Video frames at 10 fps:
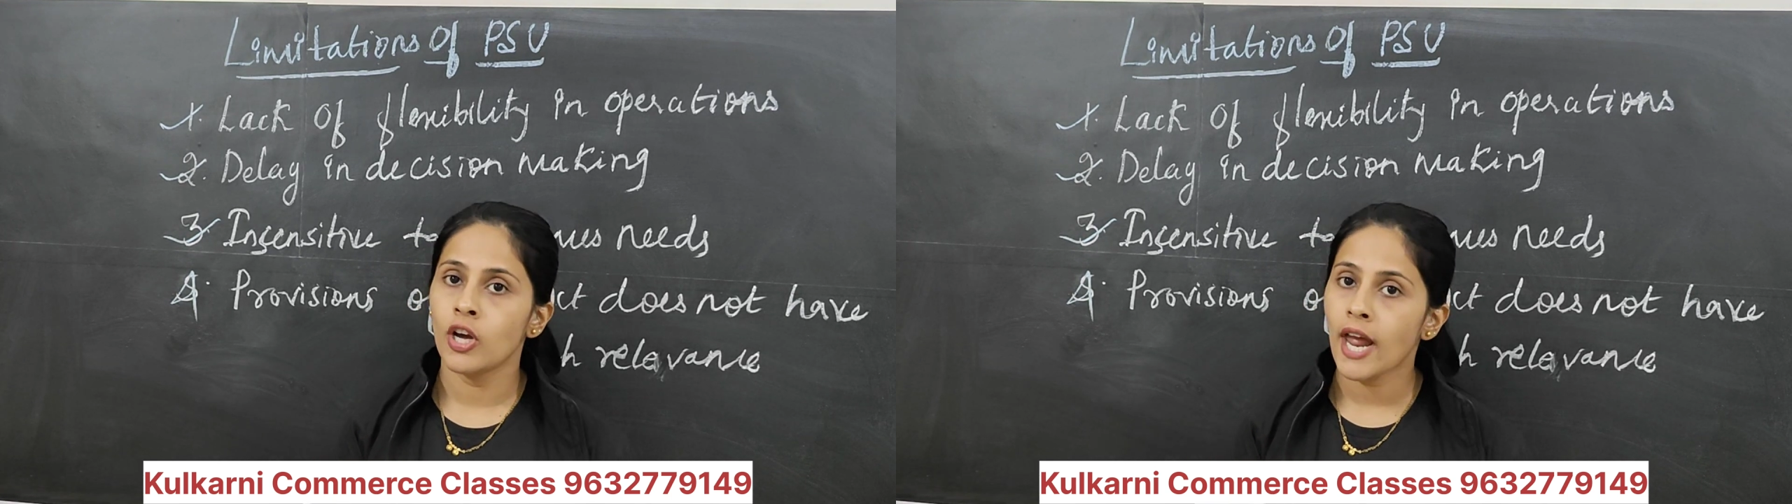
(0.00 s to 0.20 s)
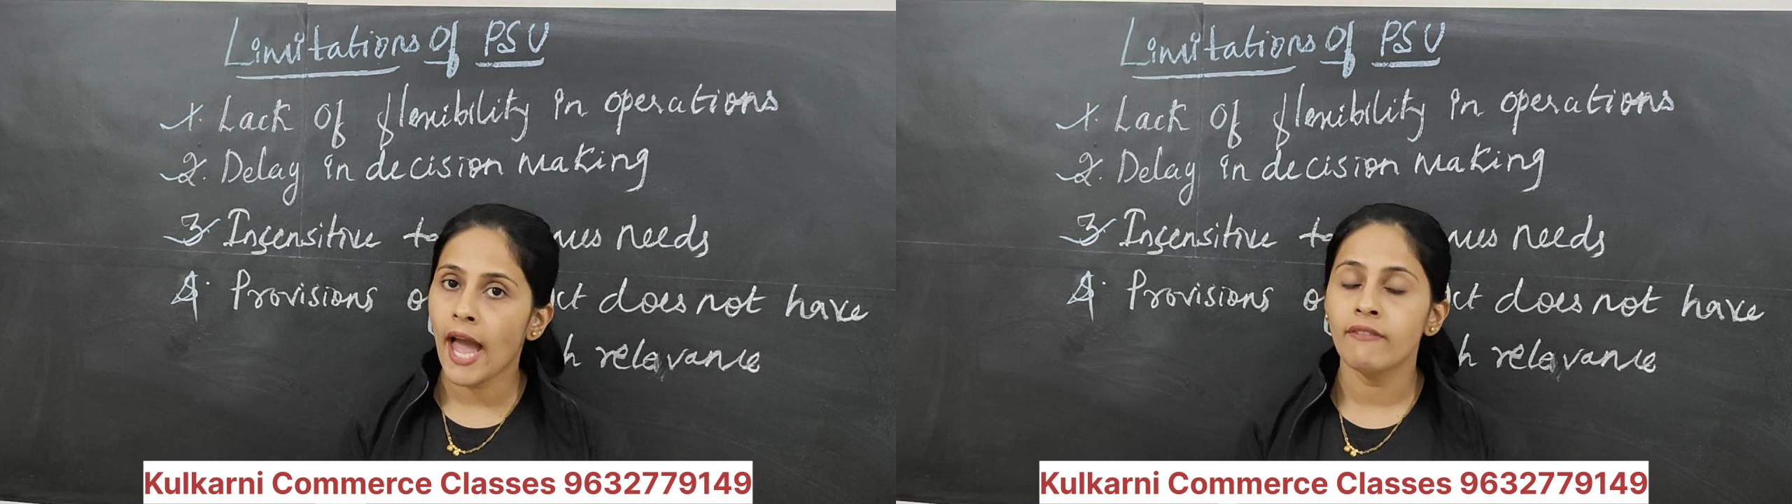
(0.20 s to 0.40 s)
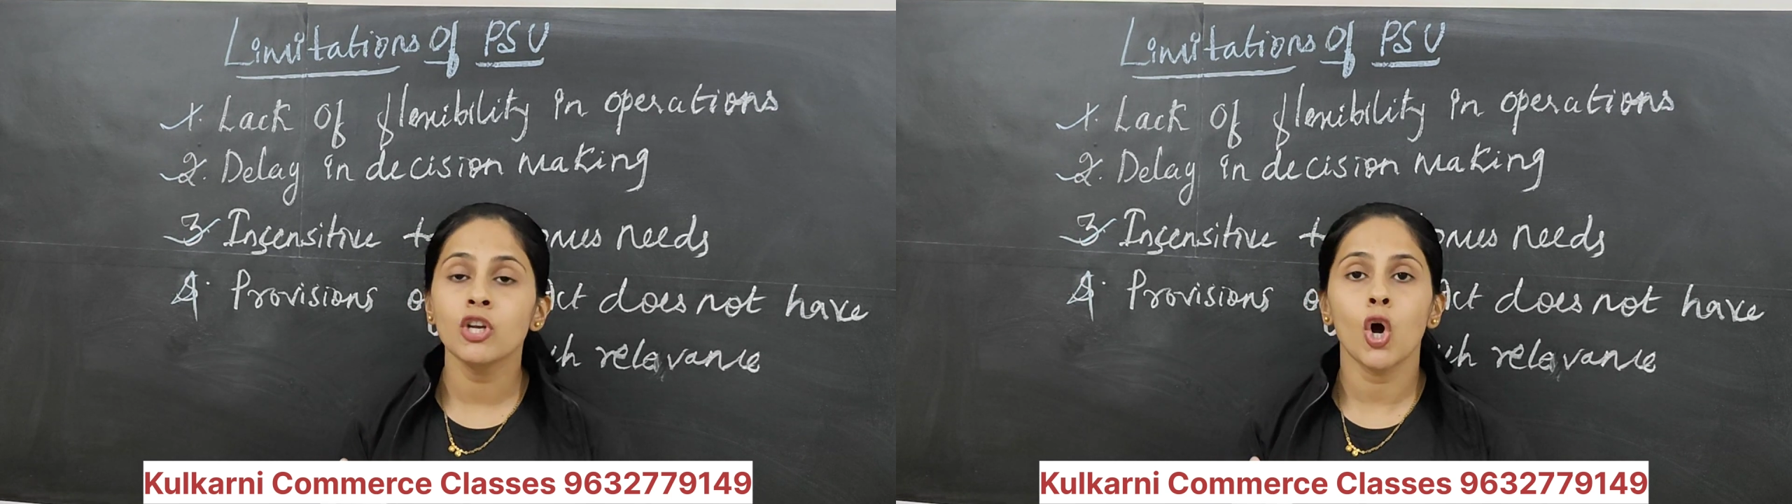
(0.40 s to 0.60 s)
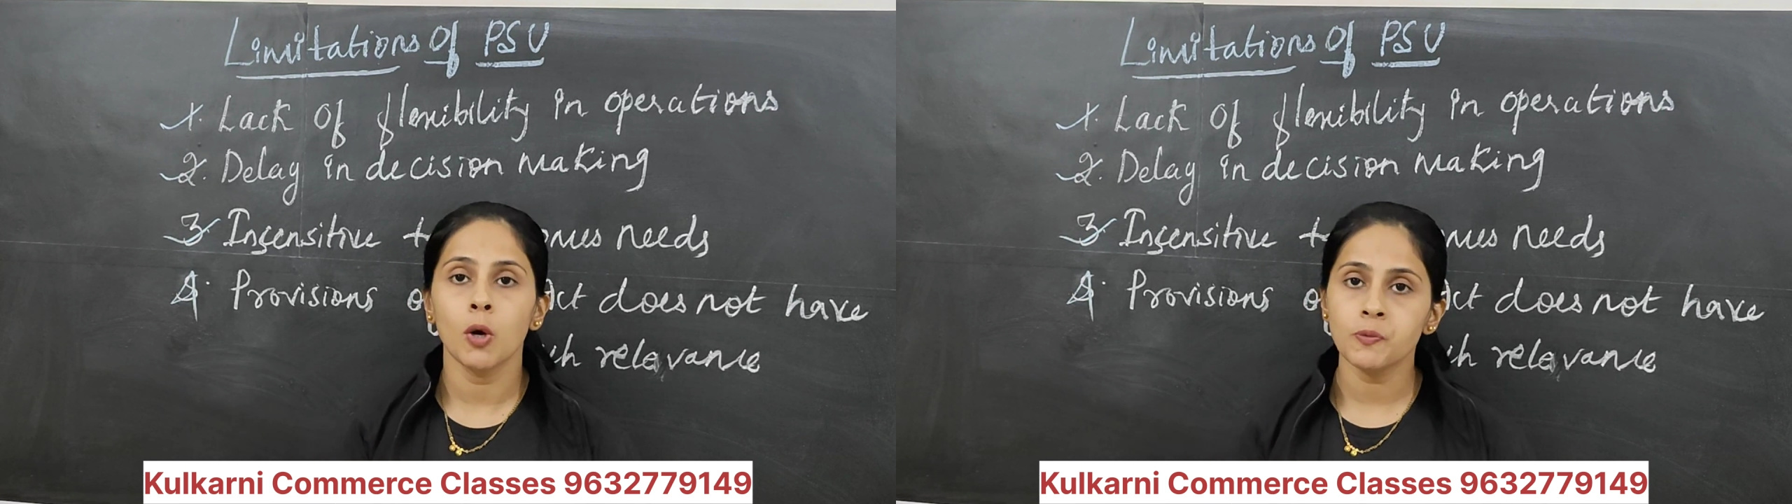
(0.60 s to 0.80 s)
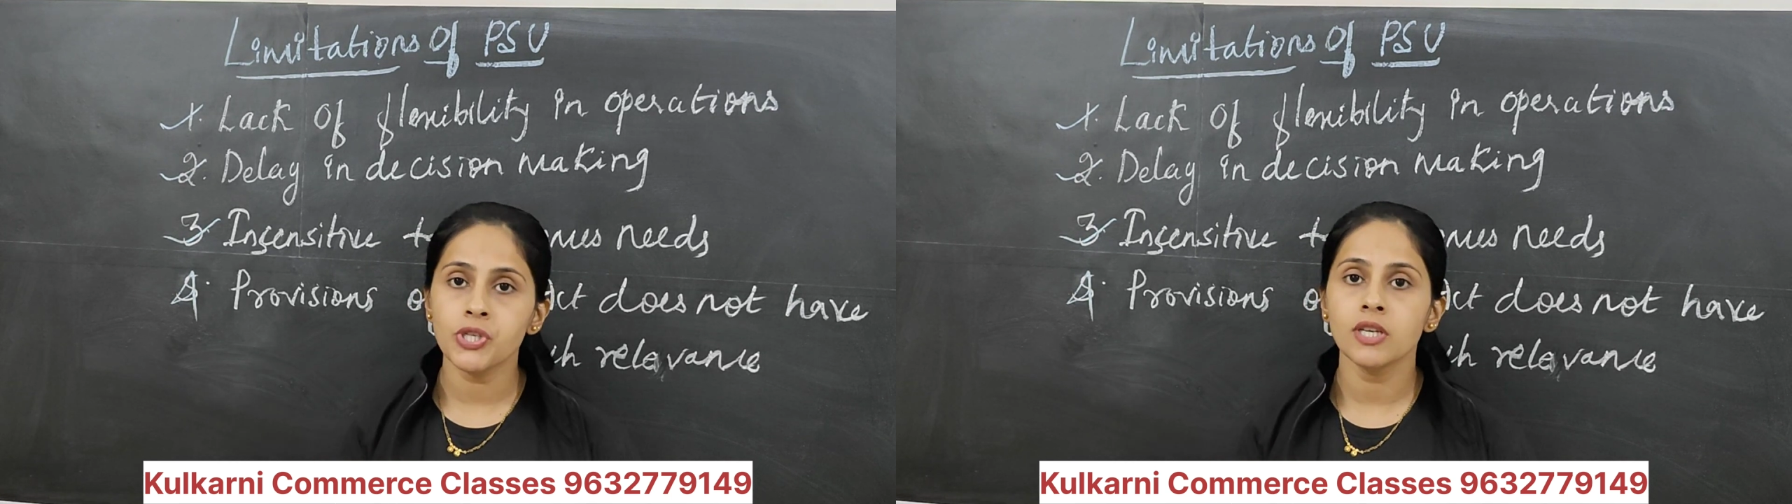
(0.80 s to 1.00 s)
You are having
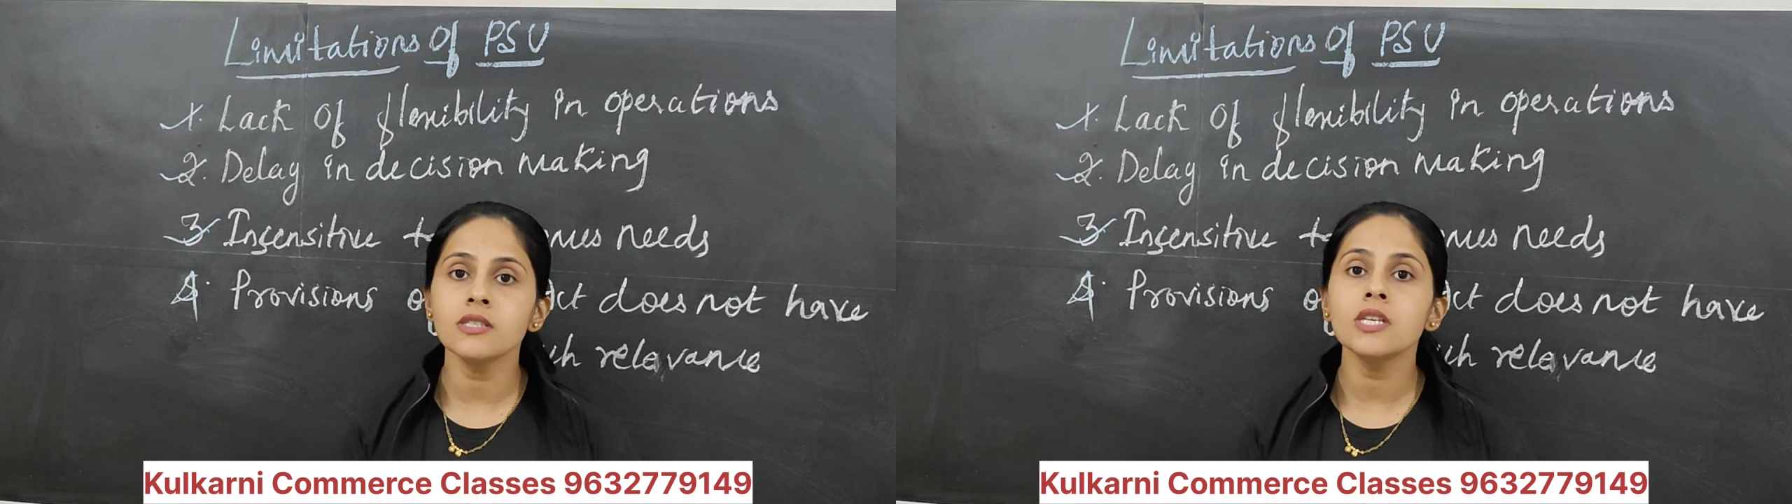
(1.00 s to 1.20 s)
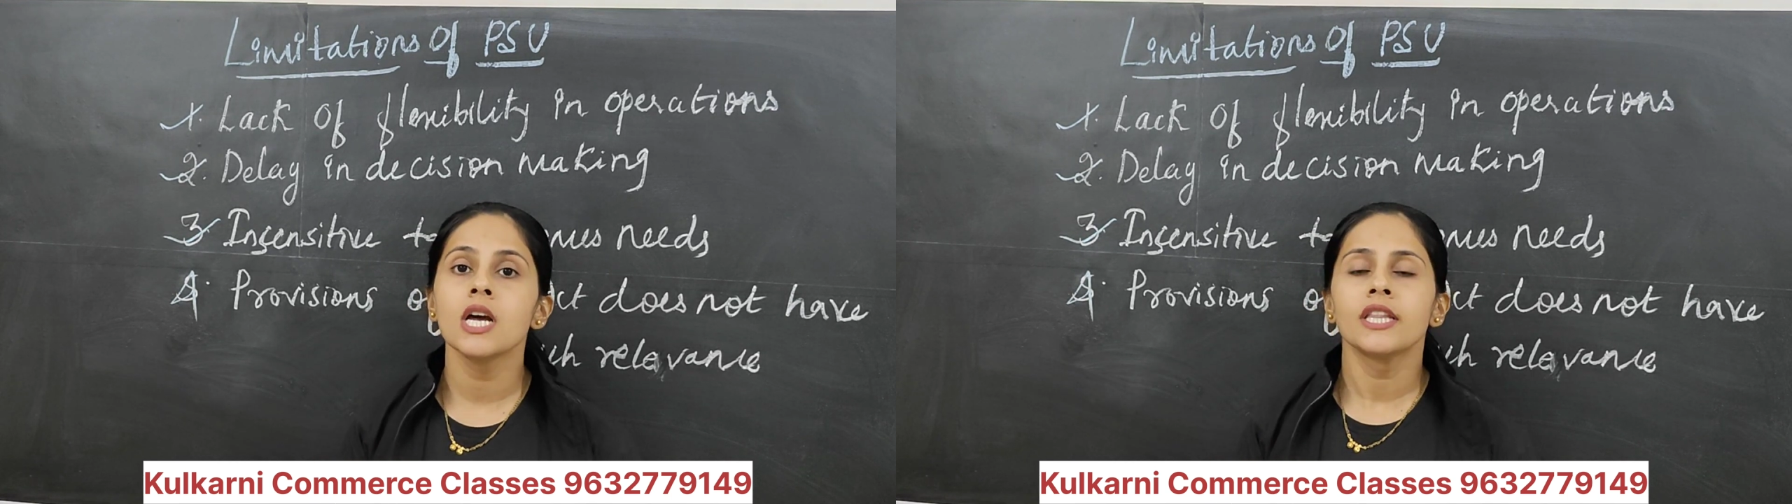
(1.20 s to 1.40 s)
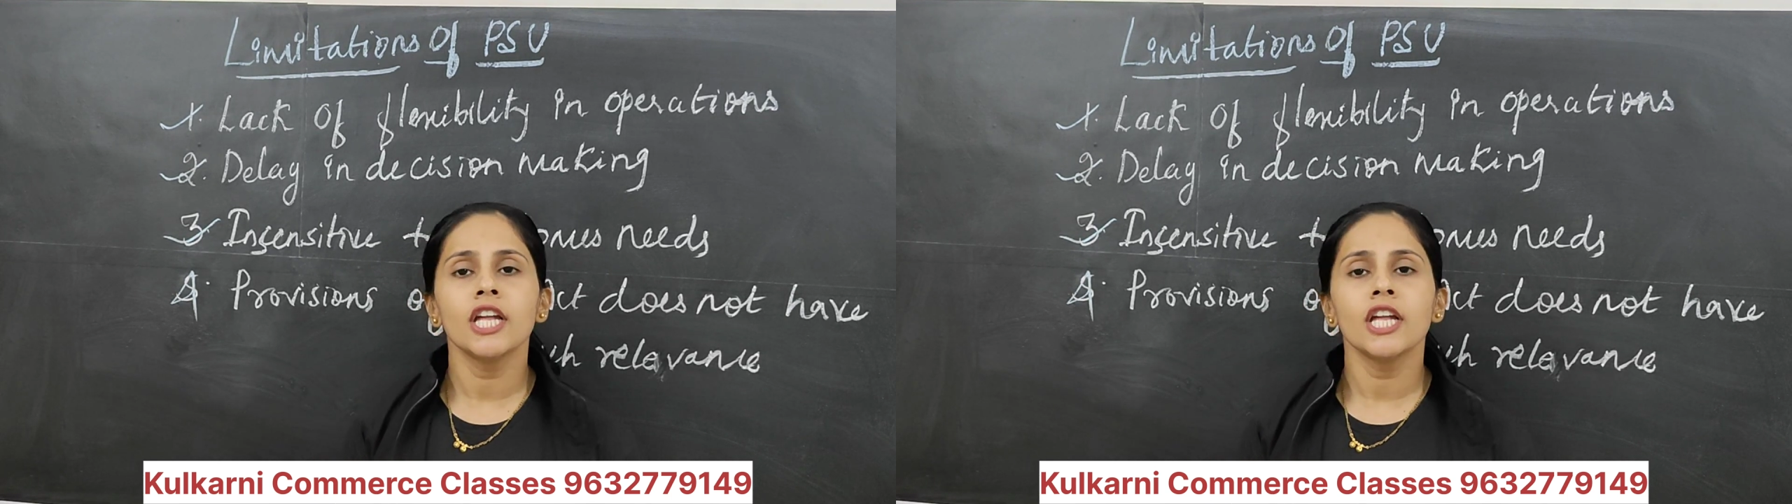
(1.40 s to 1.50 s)
options.